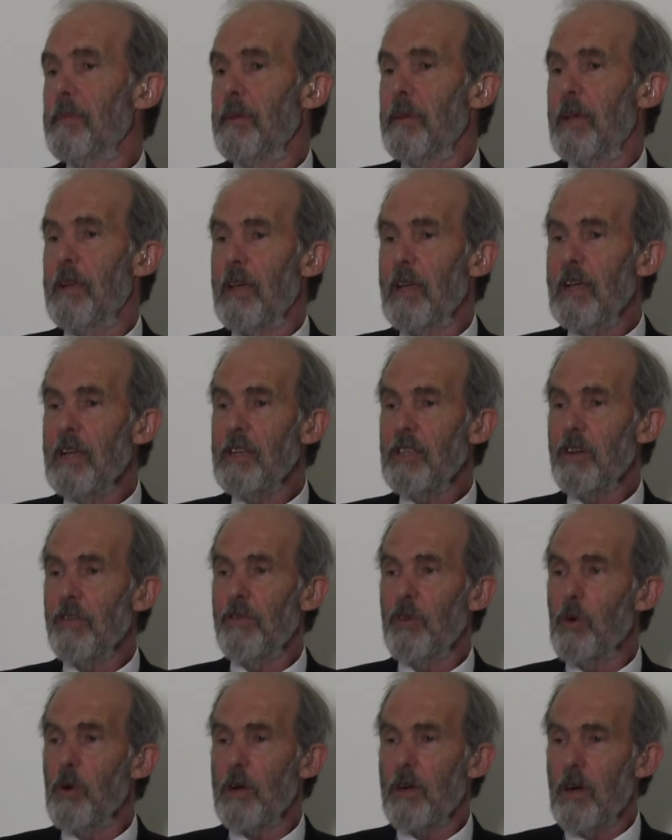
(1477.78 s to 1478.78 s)
And each
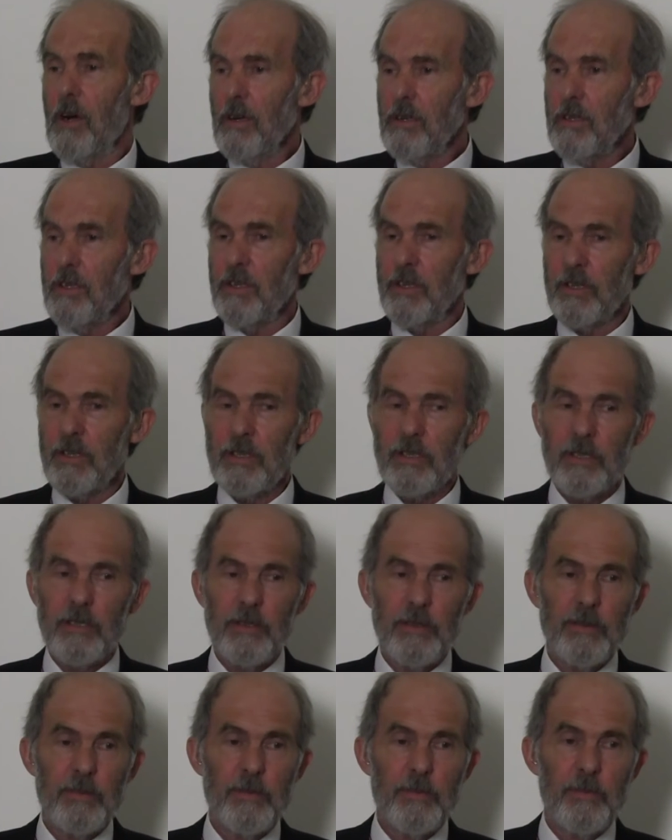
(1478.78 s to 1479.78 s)
of you are conscious.
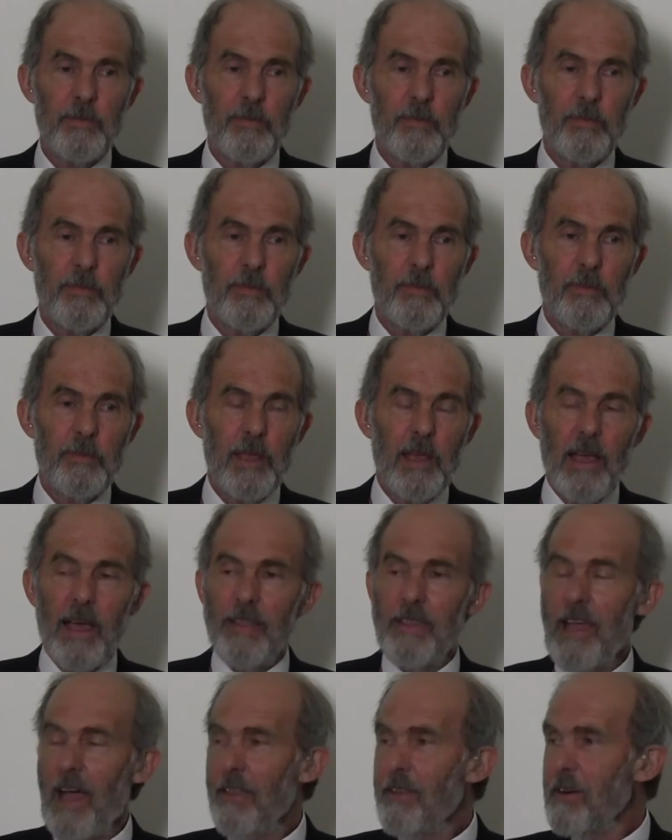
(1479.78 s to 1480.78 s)

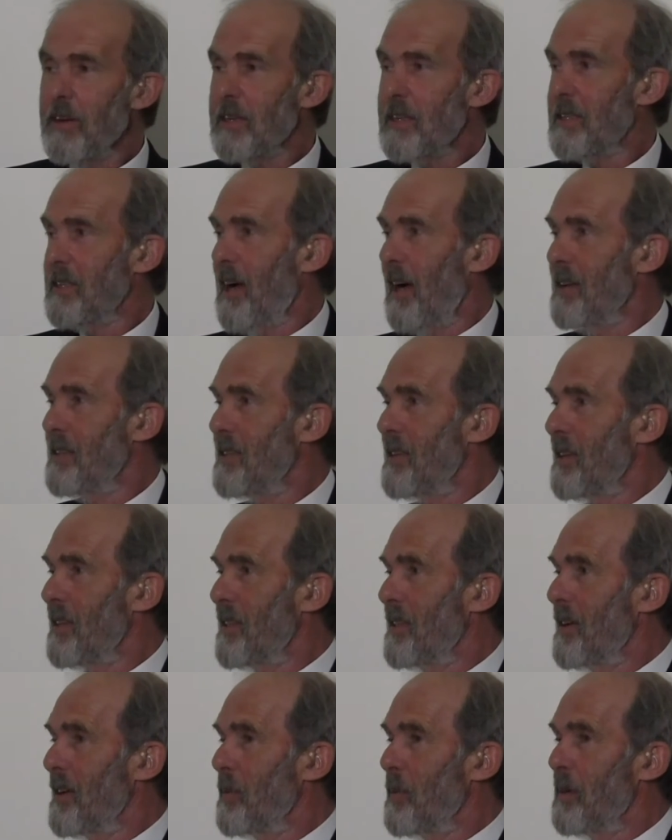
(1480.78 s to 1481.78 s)
And the other
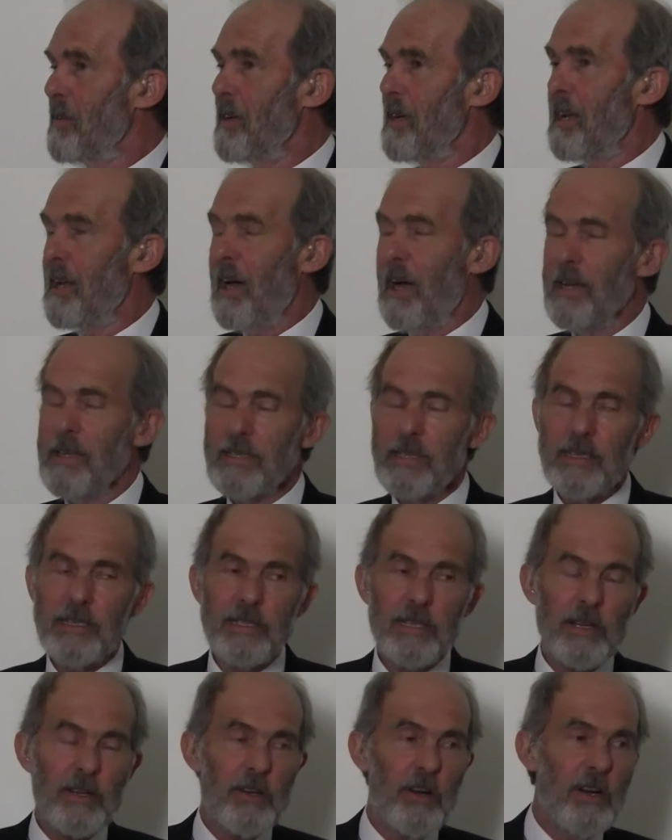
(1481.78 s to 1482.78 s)
exciting thing we realize
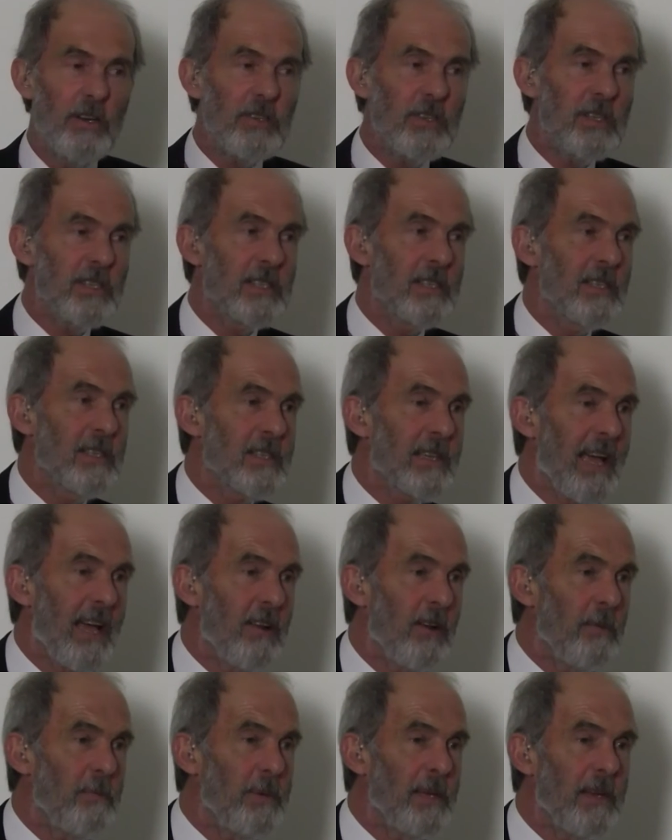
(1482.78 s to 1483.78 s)
is that consciousness
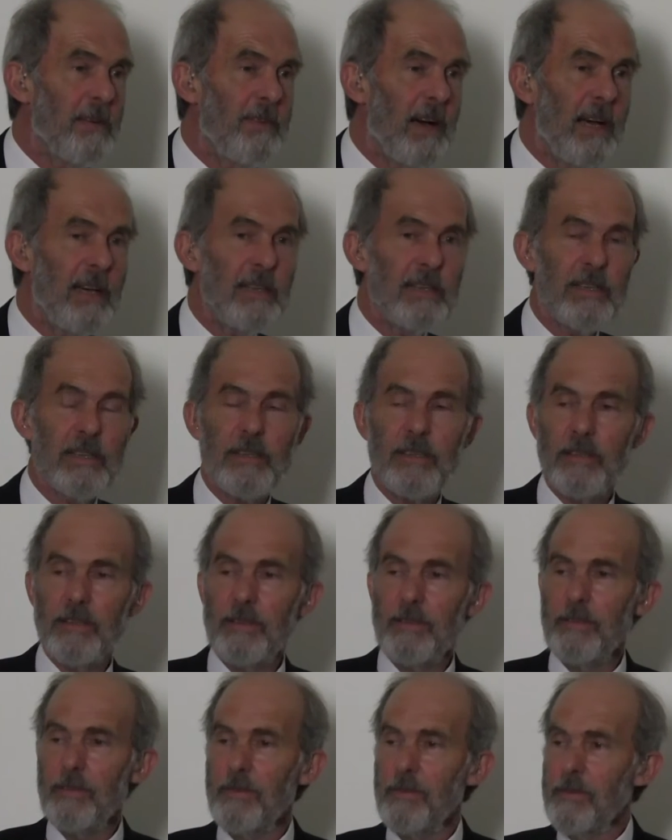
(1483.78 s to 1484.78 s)
cannot be divided.
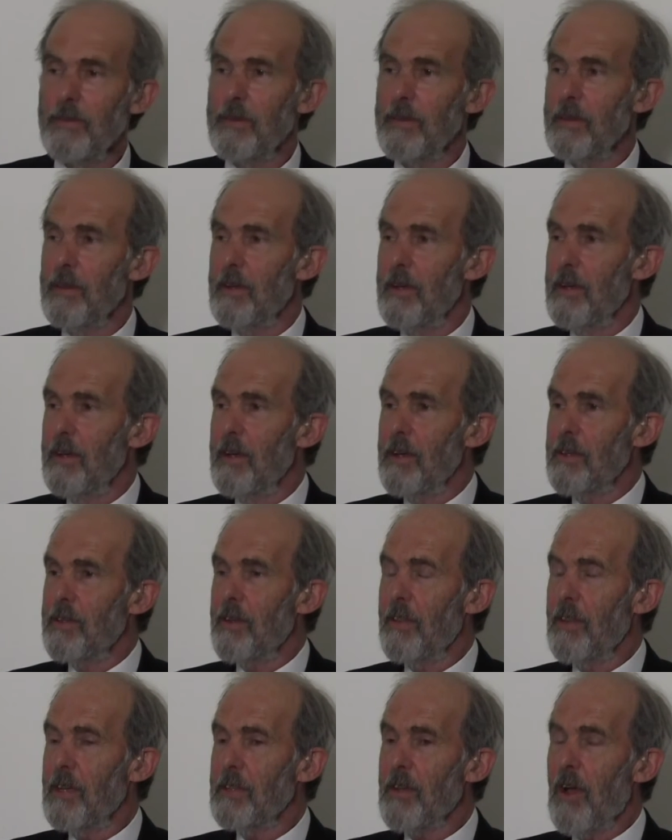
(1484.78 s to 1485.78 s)

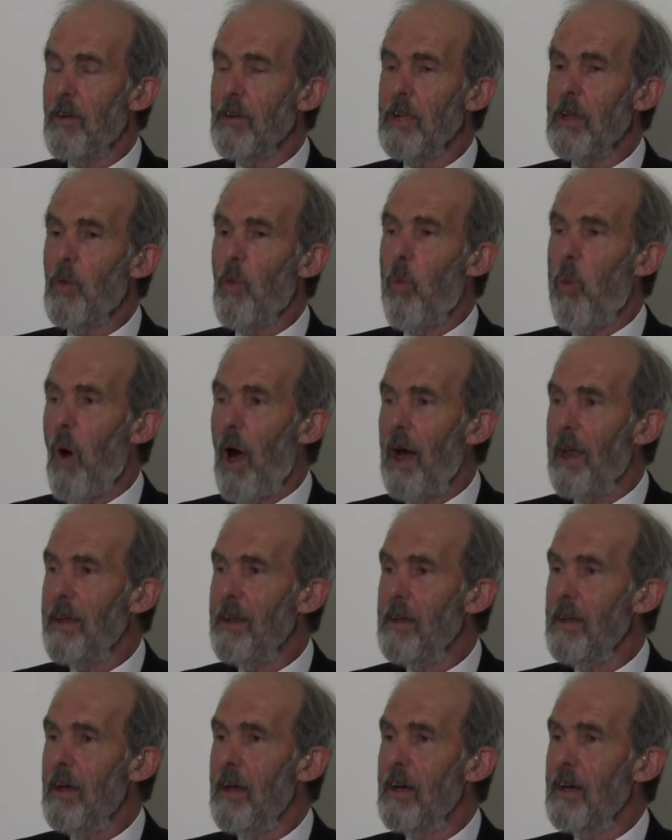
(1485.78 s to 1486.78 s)
So there's only
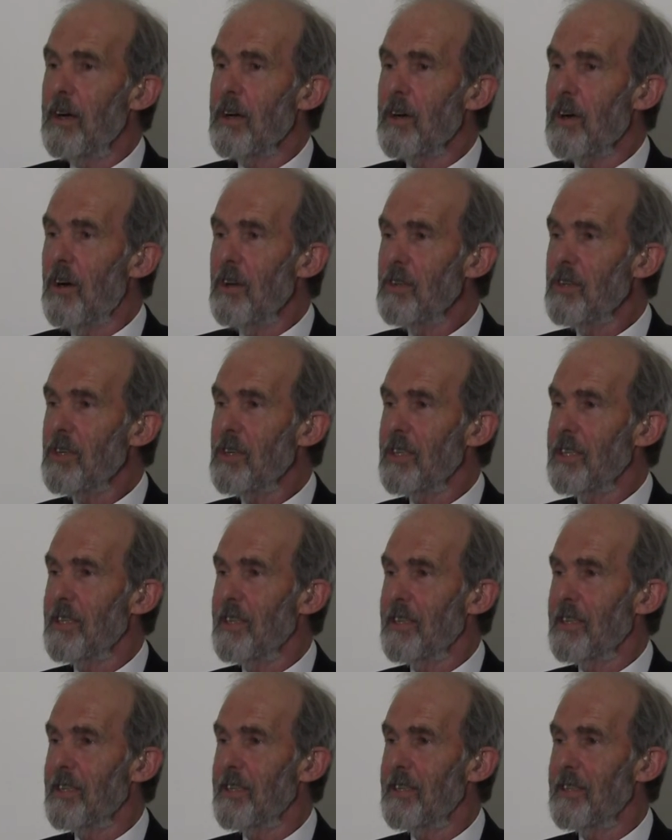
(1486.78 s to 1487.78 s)
one
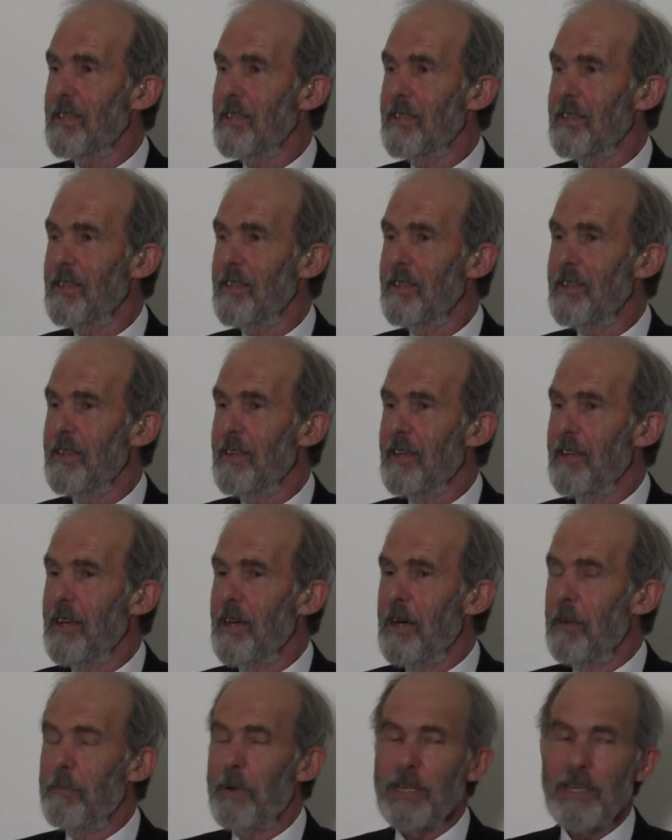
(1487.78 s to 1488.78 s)
consciousness.
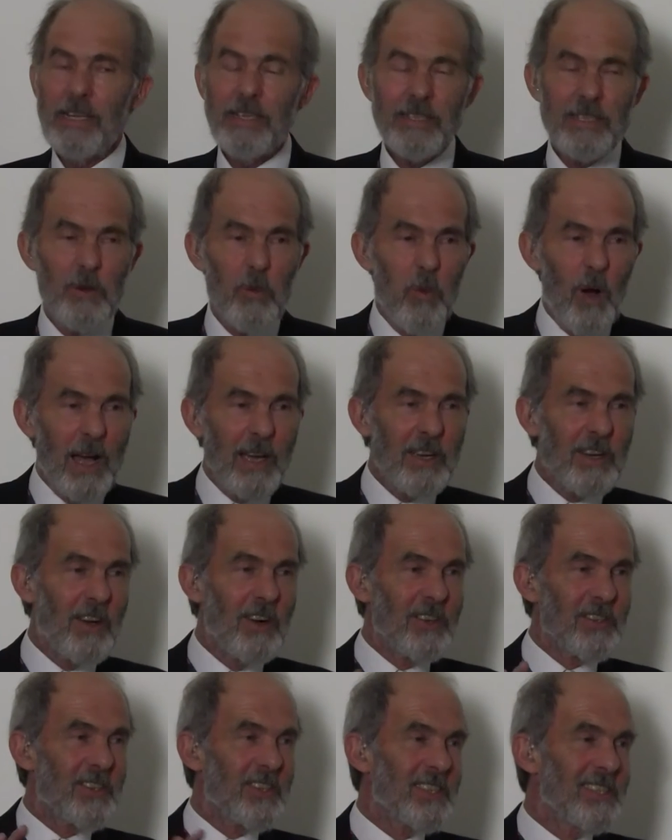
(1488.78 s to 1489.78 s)
But it's the one
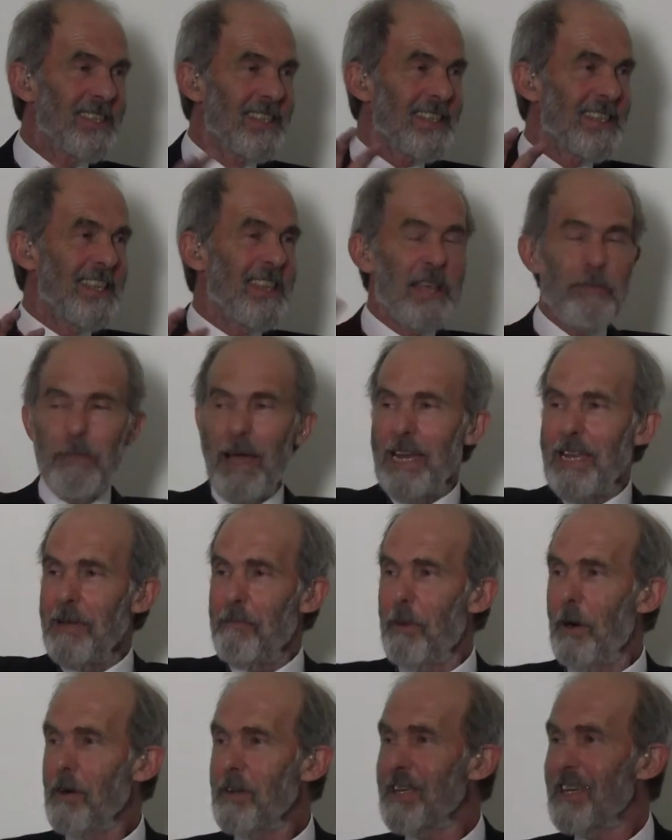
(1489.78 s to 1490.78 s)
consciousness in the many
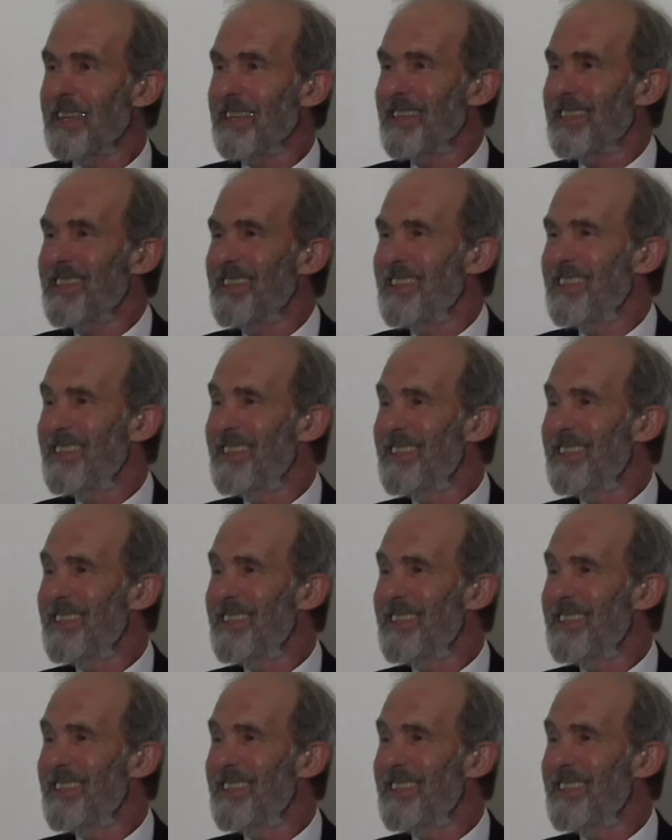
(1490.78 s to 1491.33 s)
bodies.